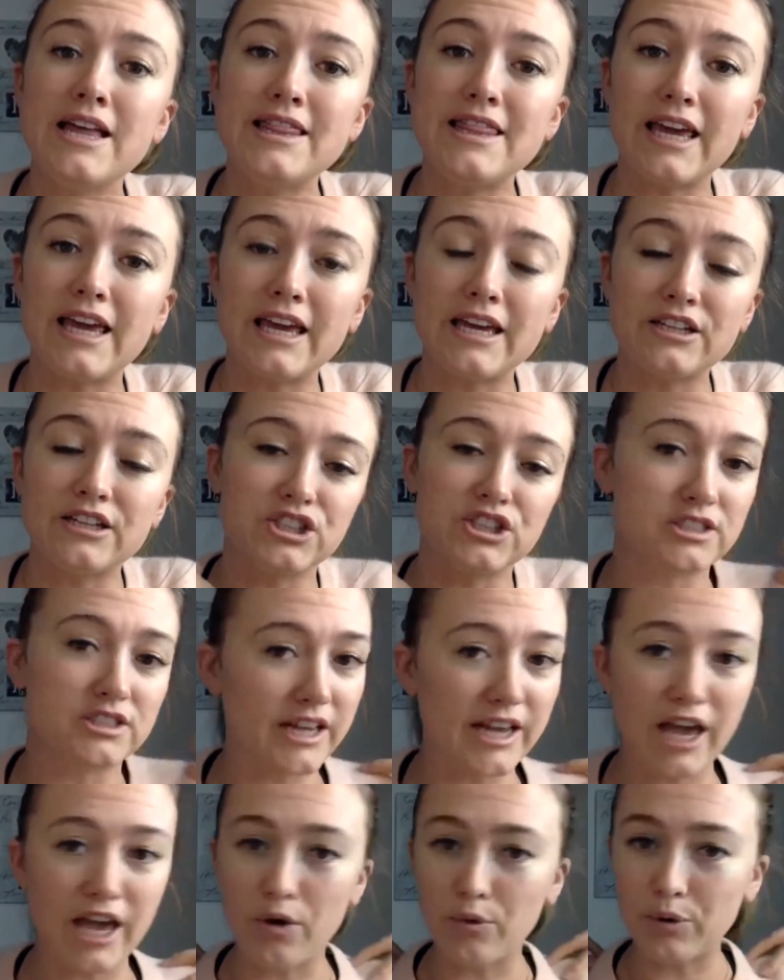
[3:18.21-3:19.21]
they could, just
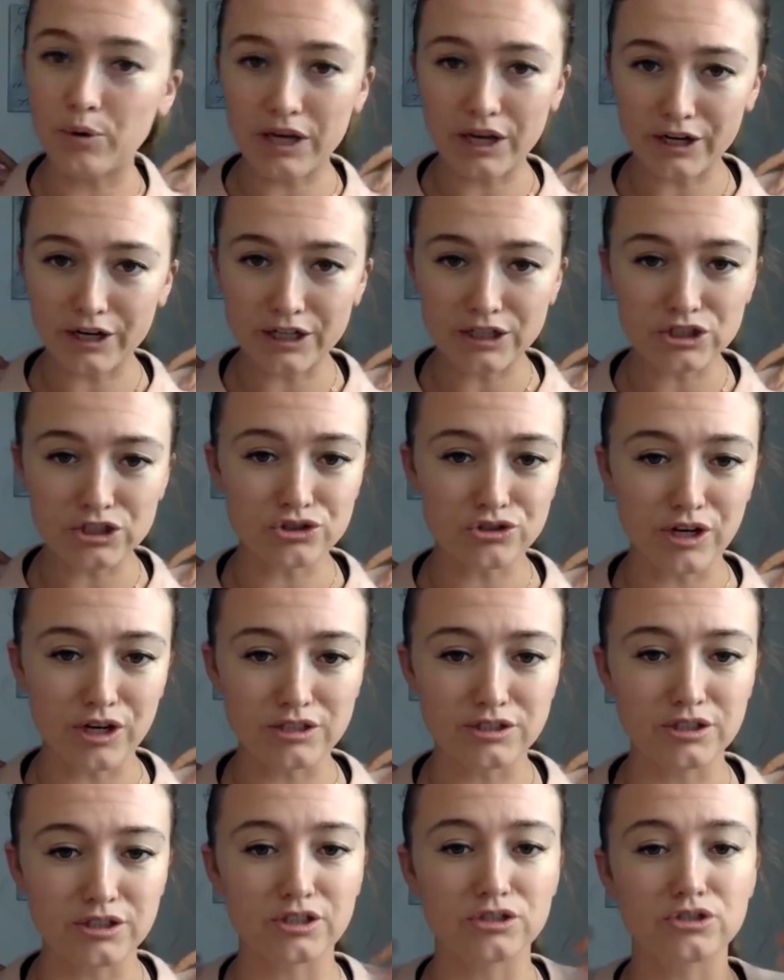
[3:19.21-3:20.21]
like how we carry
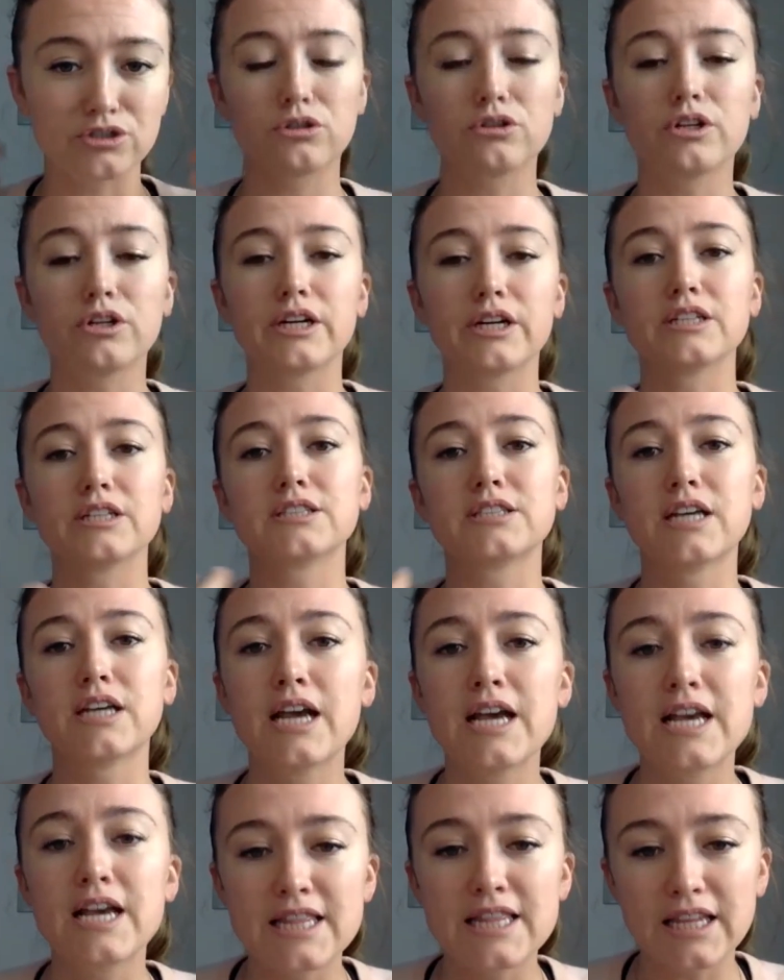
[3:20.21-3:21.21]
stress in our shoulders,
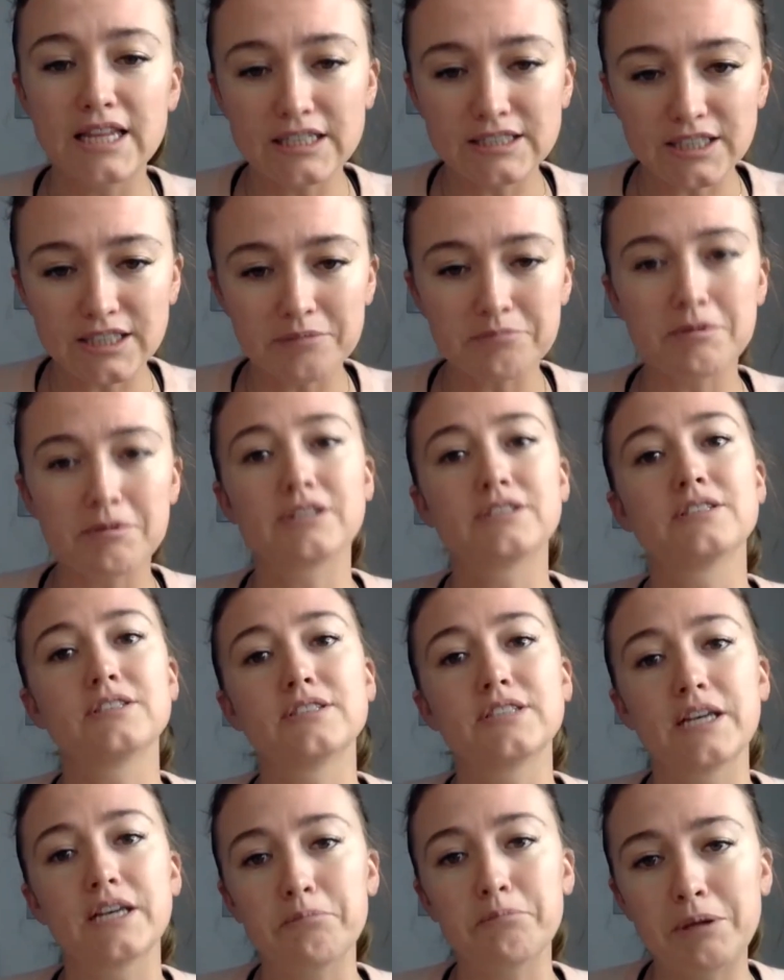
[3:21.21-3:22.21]
these are
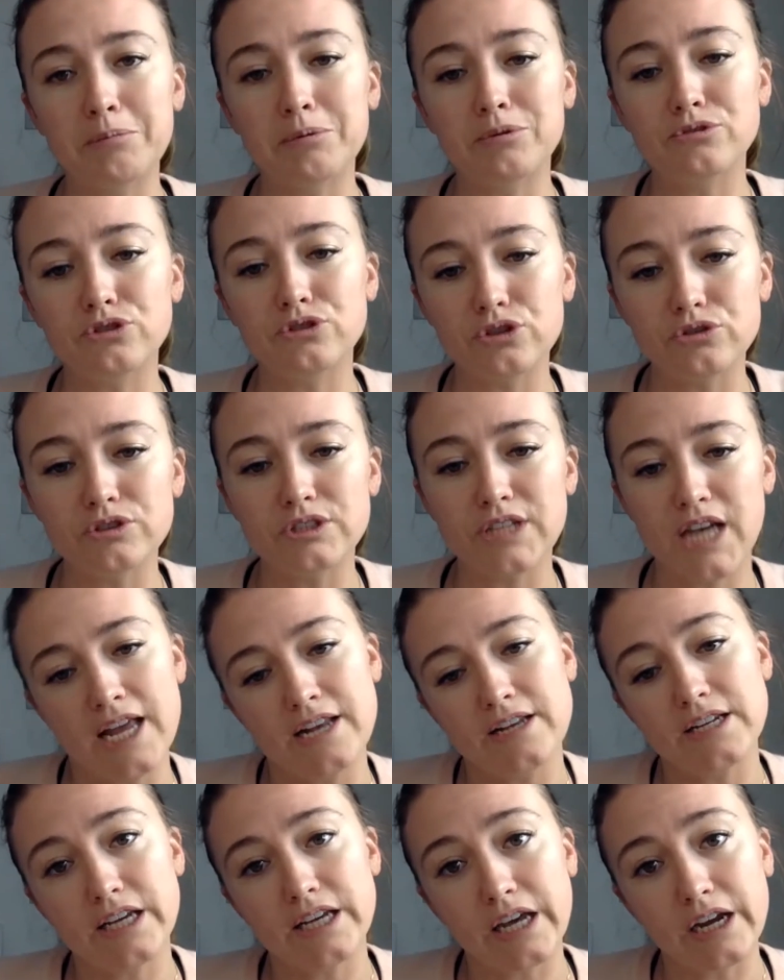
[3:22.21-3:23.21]
muscles, and people do
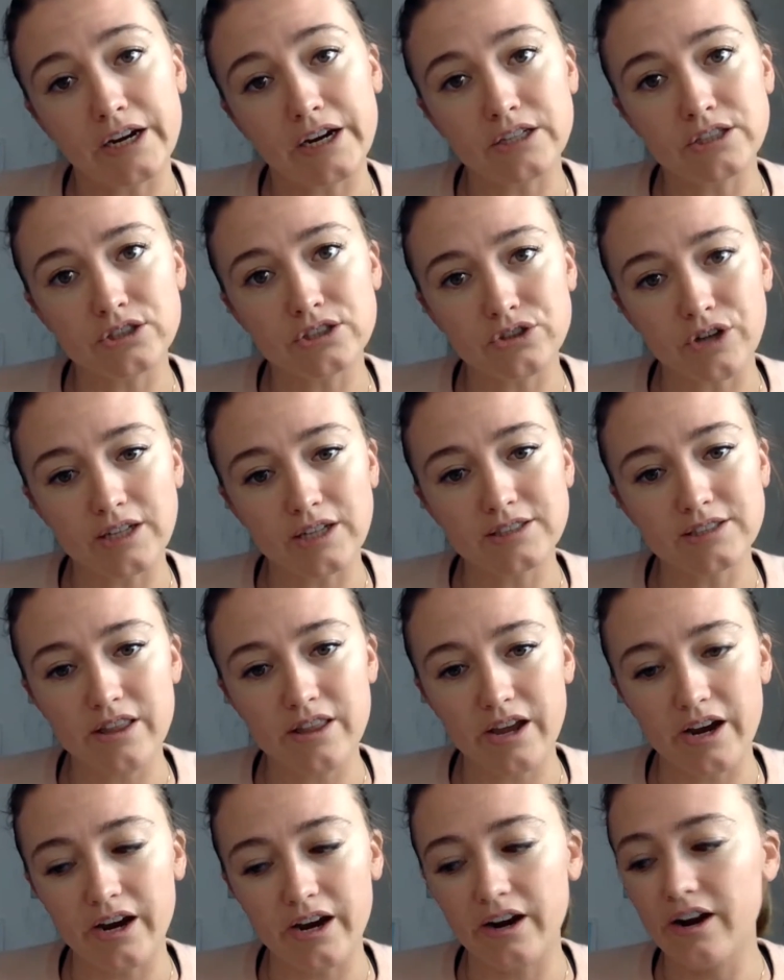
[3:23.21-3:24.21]
tend to carry stress
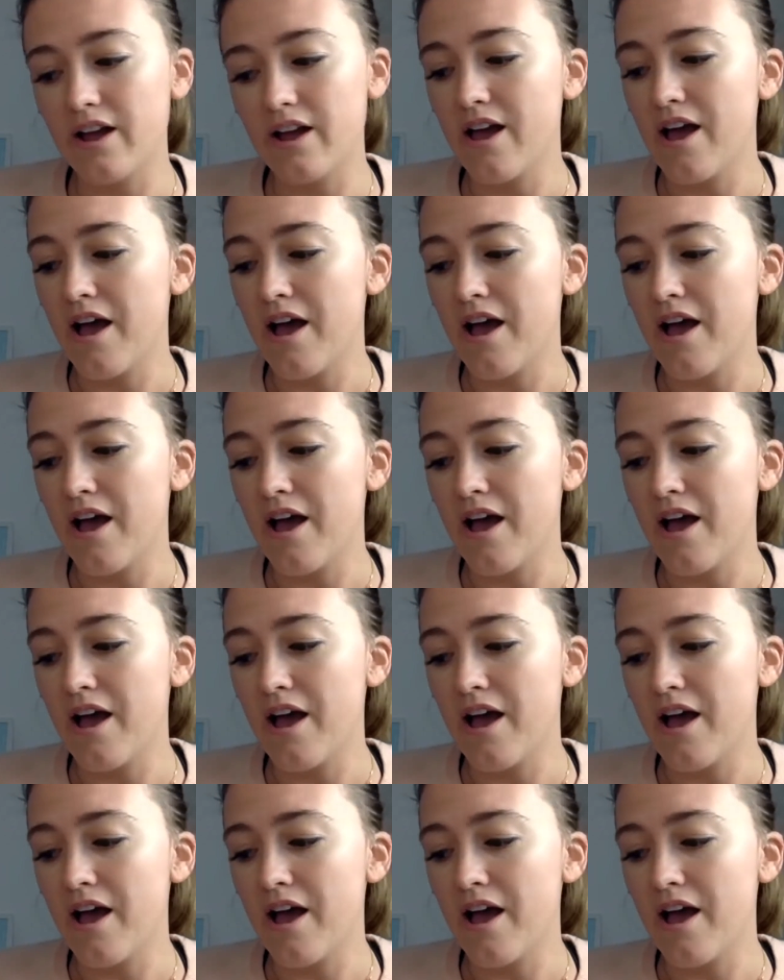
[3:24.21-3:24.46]
there.